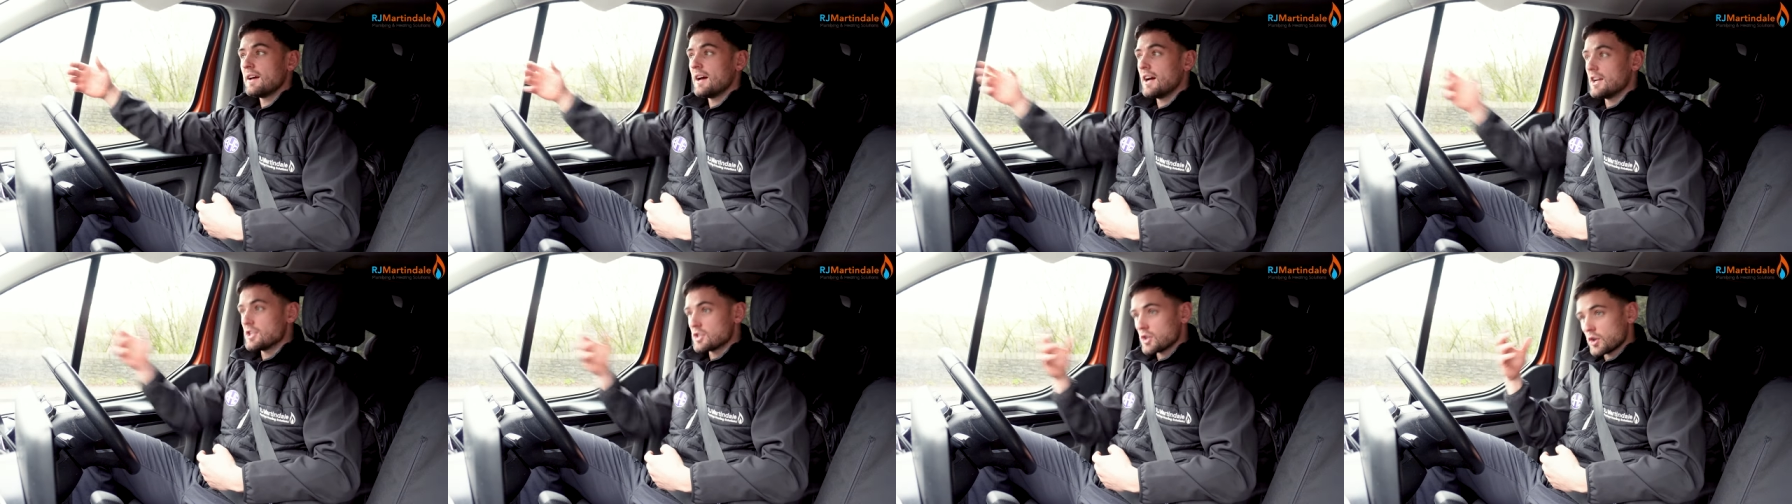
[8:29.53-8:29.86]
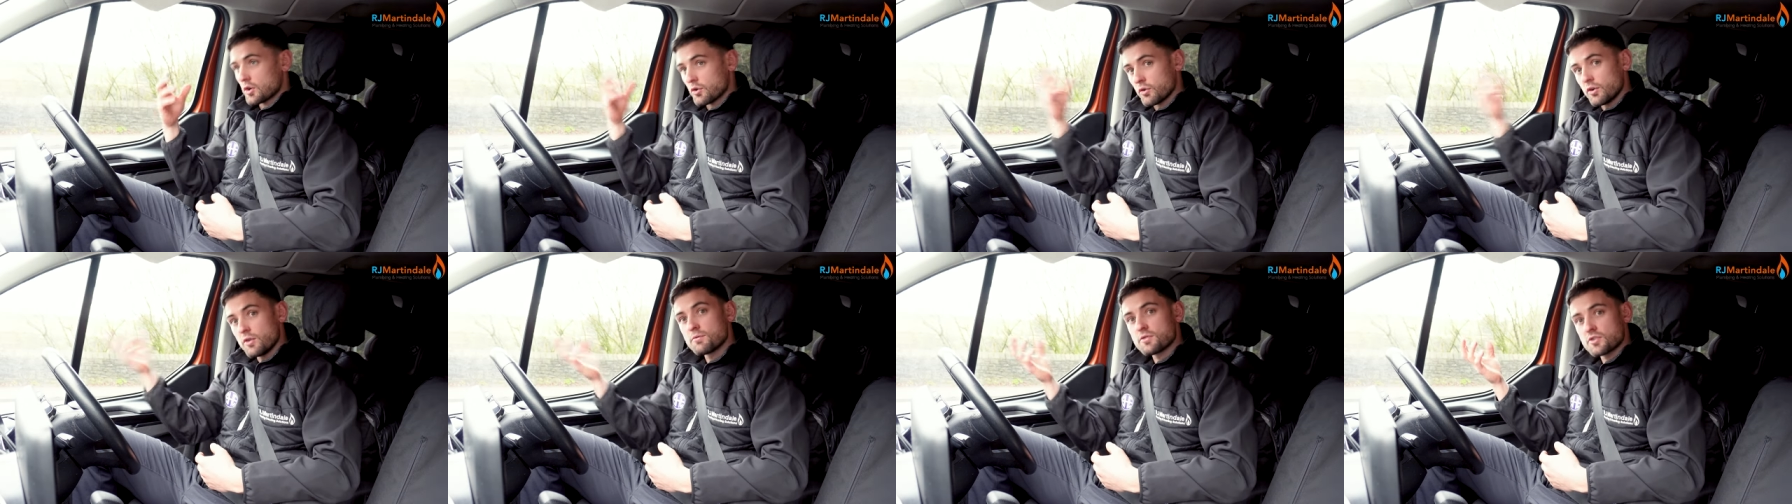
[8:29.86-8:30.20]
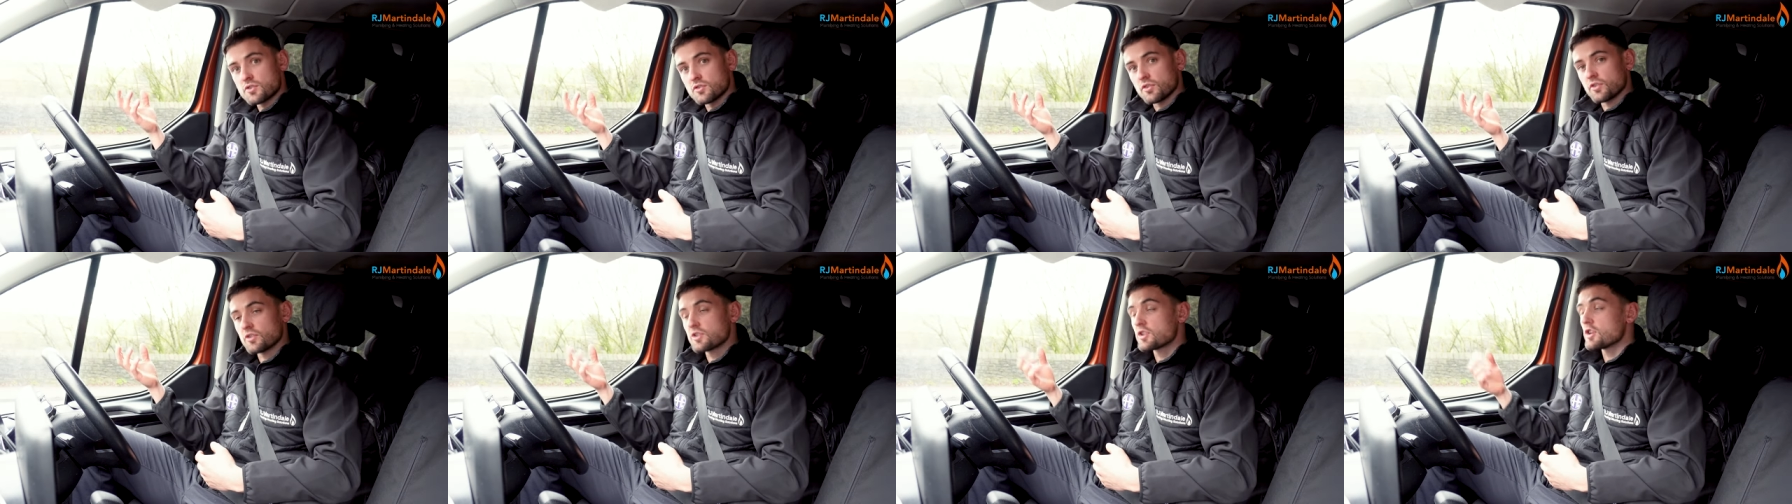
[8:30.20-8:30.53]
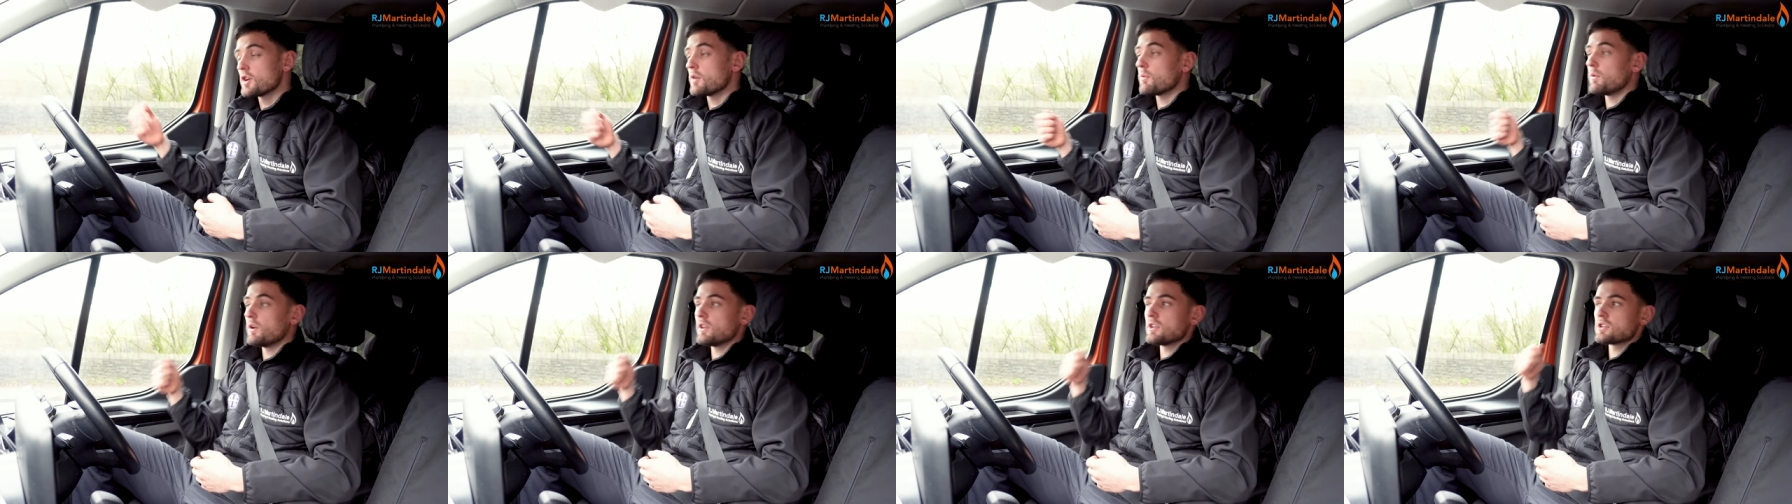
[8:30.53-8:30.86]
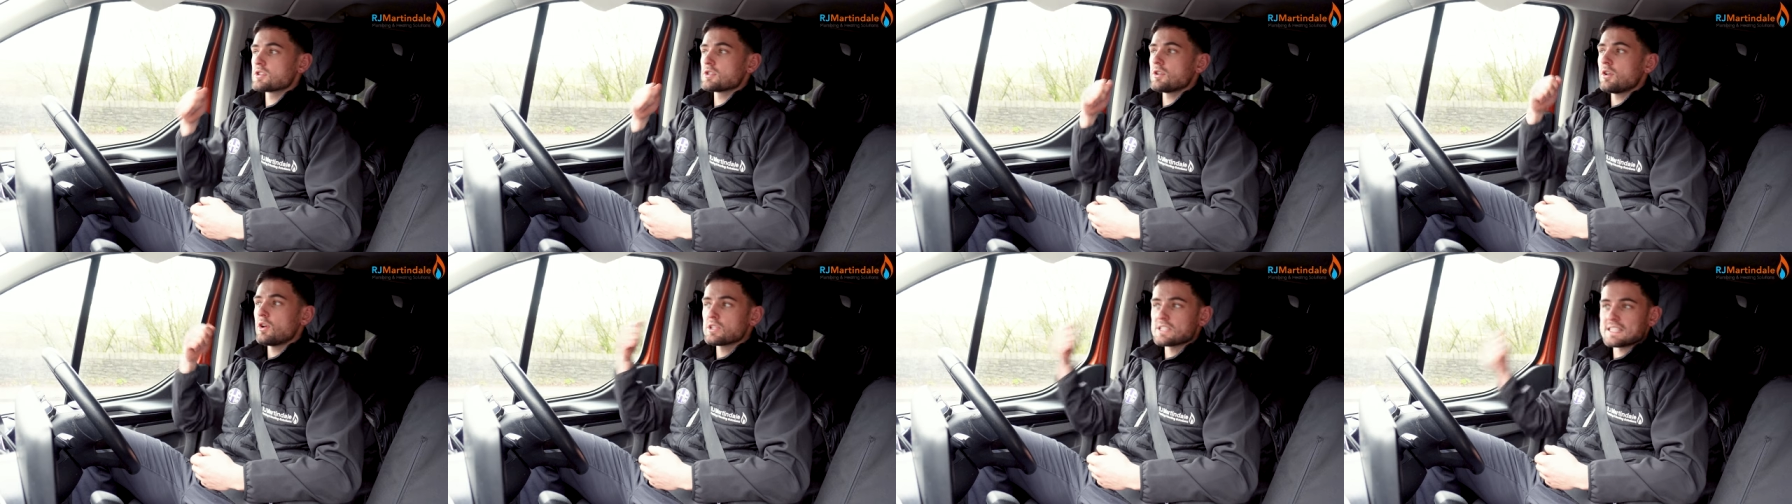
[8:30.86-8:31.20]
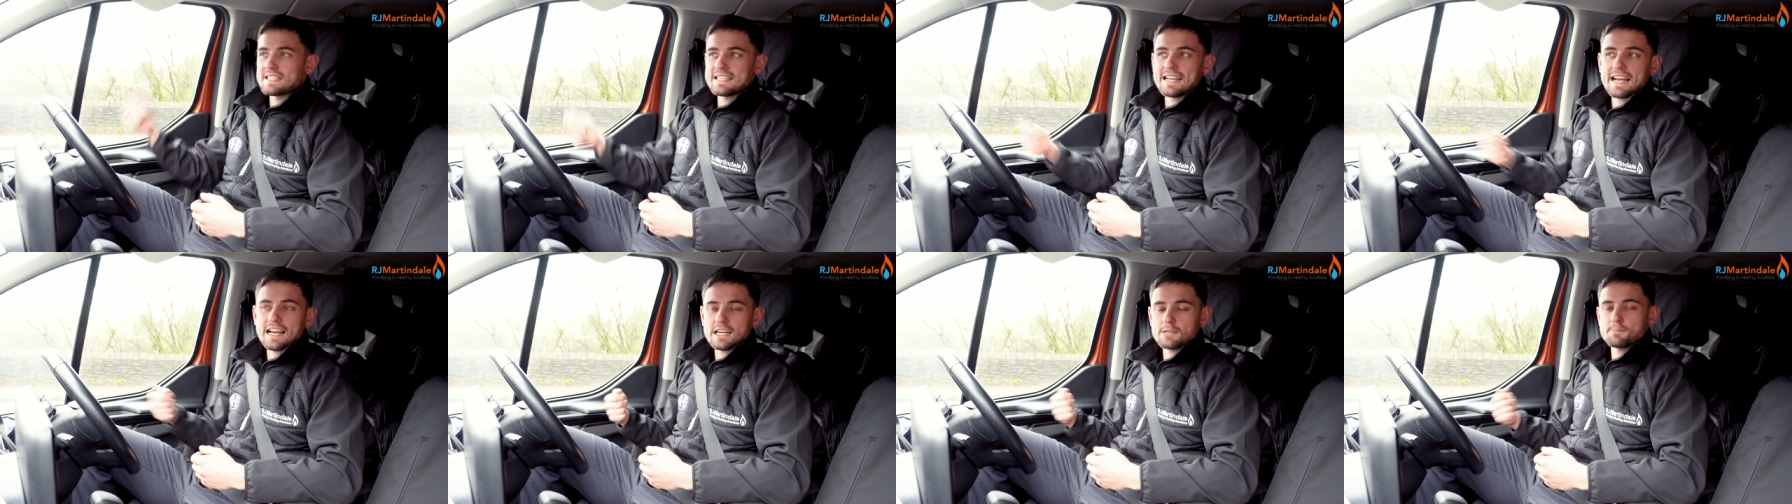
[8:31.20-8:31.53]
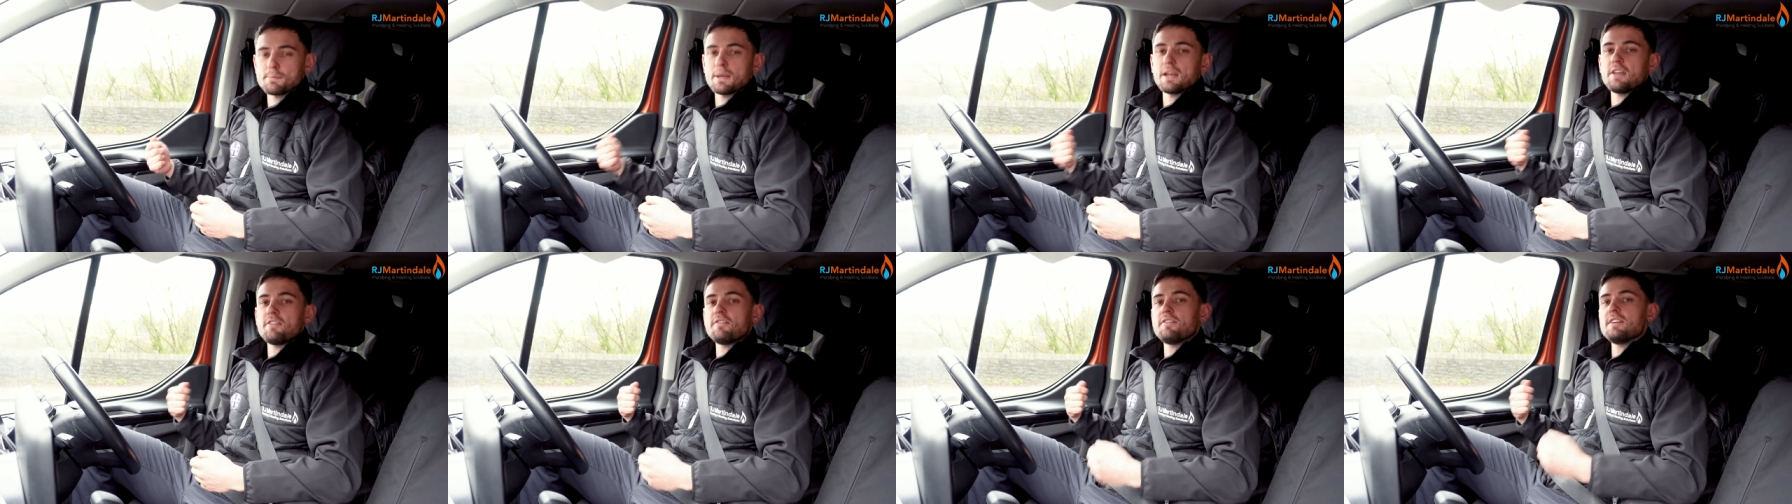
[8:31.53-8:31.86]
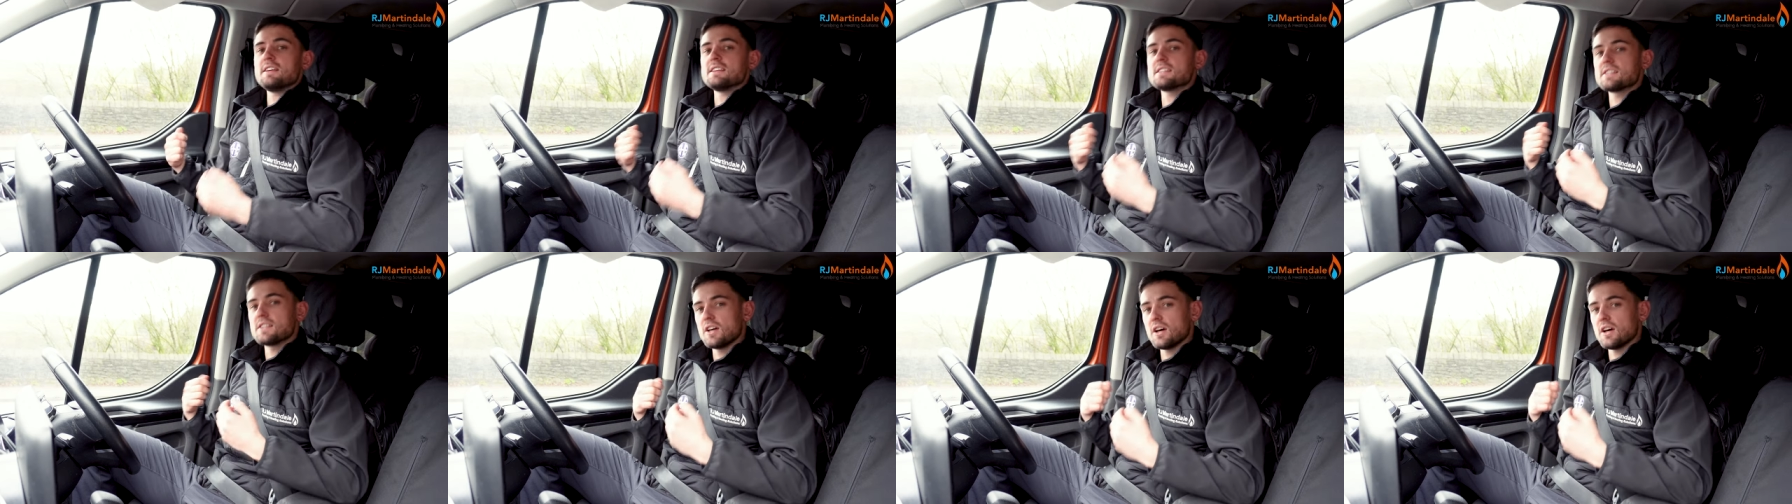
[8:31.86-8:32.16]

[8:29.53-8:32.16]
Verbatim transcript: as a group structure where there's loads of tax benefits